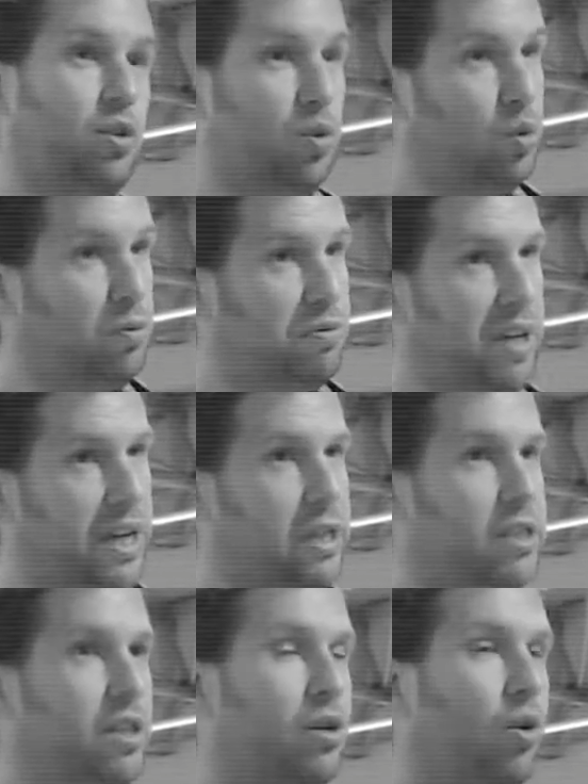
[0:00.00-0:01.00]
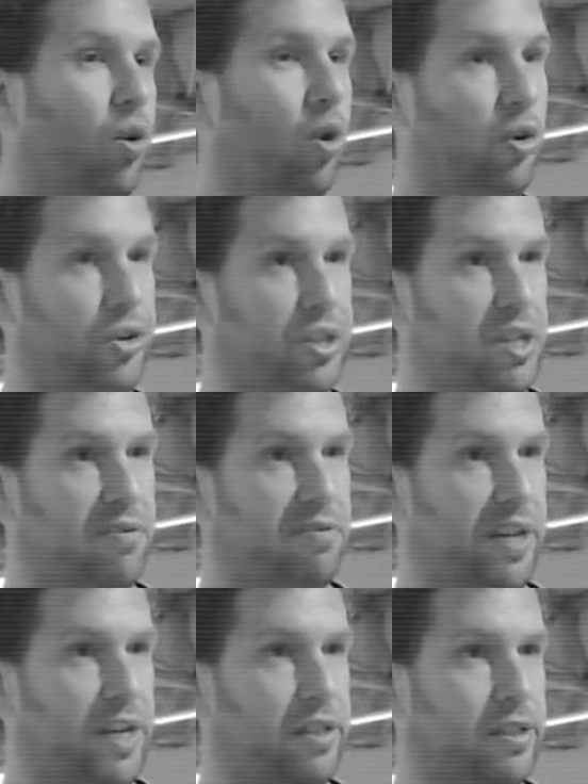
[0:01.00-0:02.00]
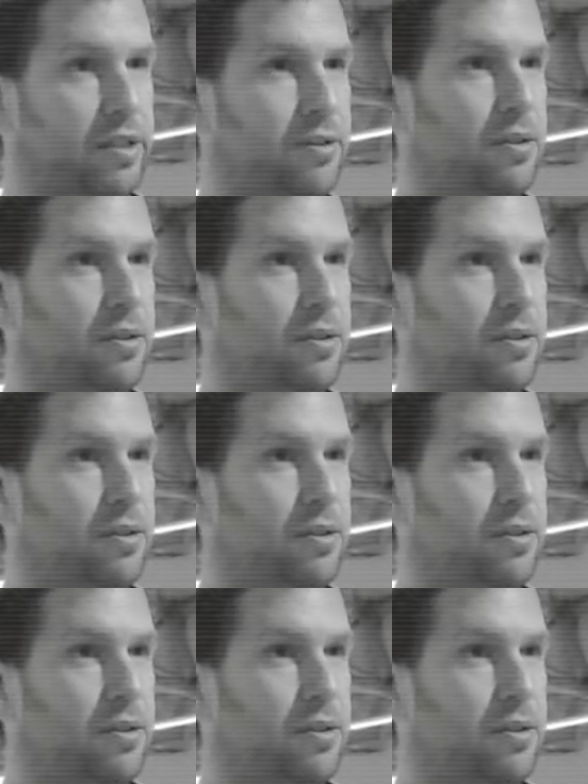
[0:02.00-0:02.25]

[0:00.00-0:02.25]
to failure or near failure.